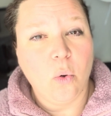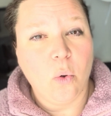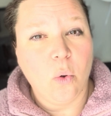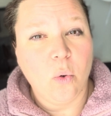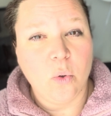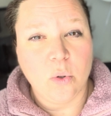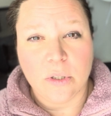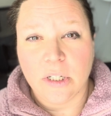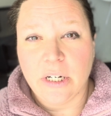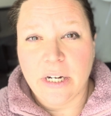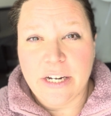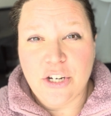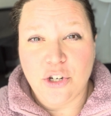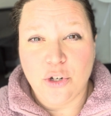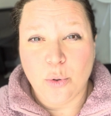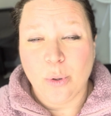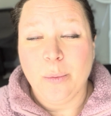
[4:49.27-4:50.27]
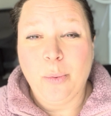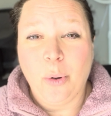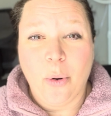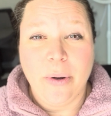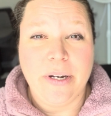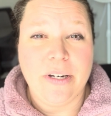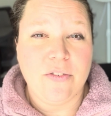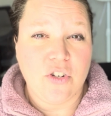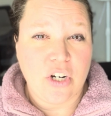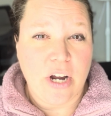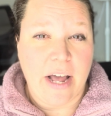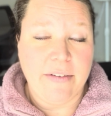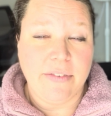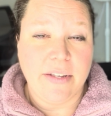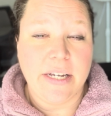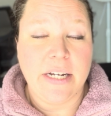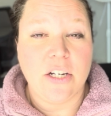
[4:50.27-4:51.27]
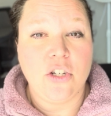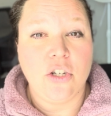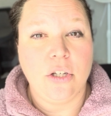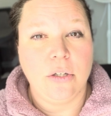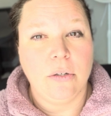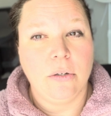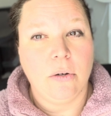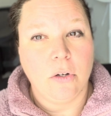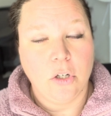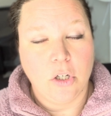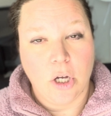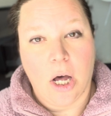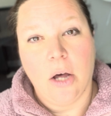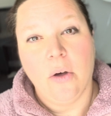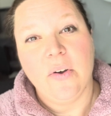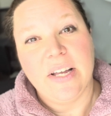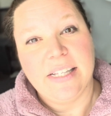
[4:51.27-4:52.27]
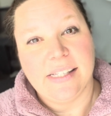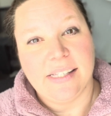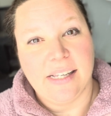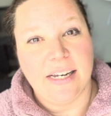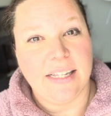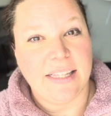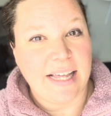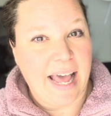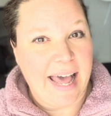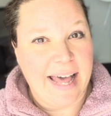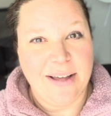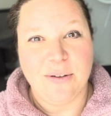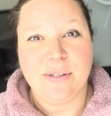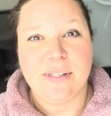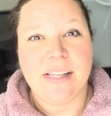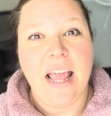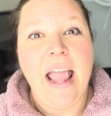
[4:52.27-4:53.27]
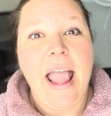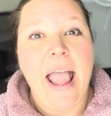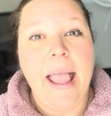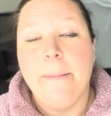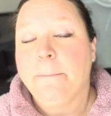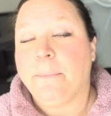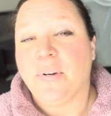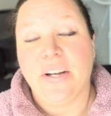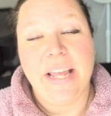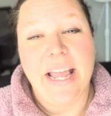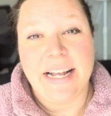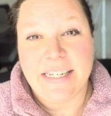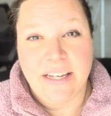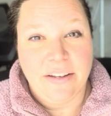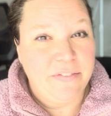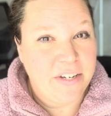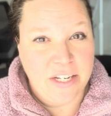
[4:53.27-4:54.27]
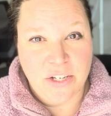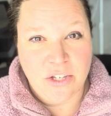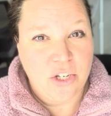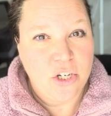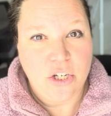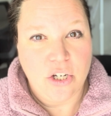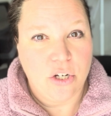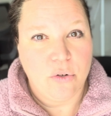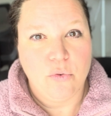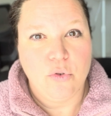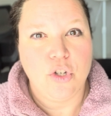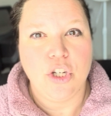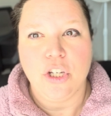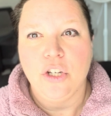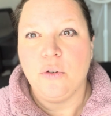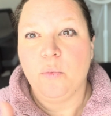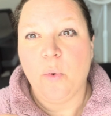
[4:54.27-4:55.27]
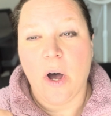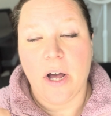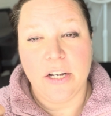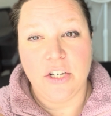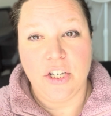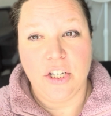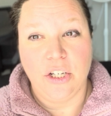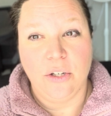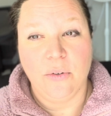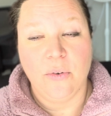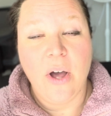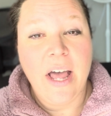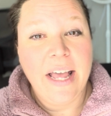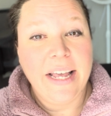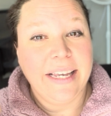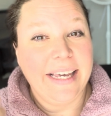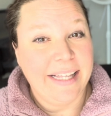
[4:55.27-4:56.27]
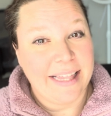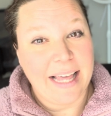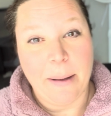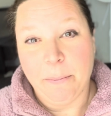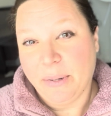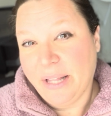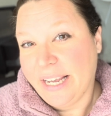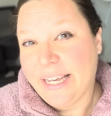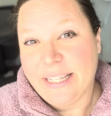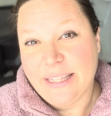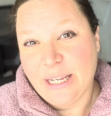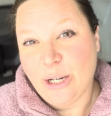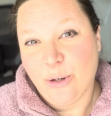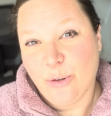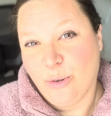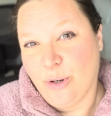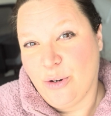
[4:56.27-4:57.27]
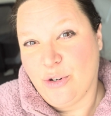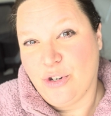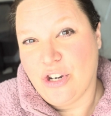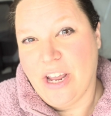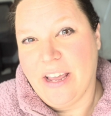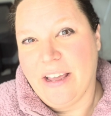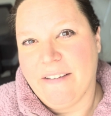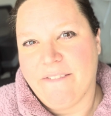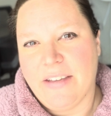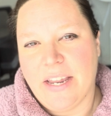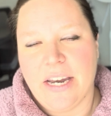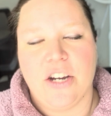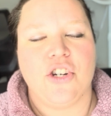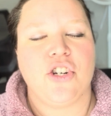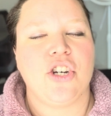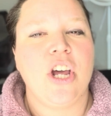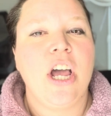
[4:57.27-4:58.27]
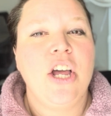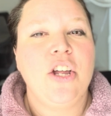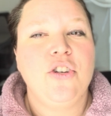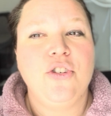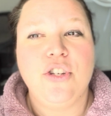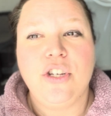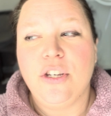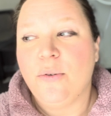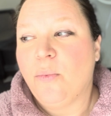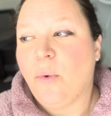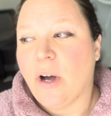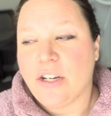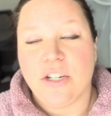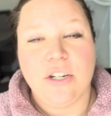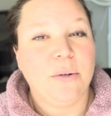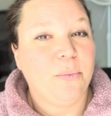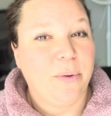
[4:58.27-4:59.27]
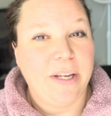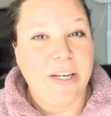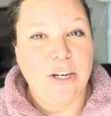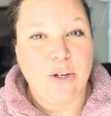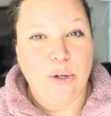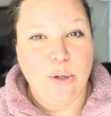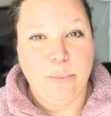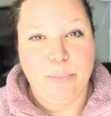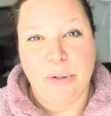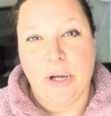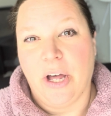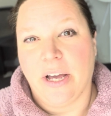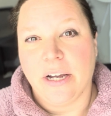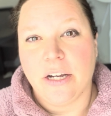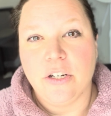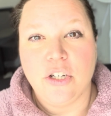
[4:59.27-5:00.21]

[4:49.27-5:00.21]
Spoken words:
Or is your point of traveling to go and sit at the house and bring activities to do? Do you want to get that blanket that you're crocheting finished? Do you want to read a new book?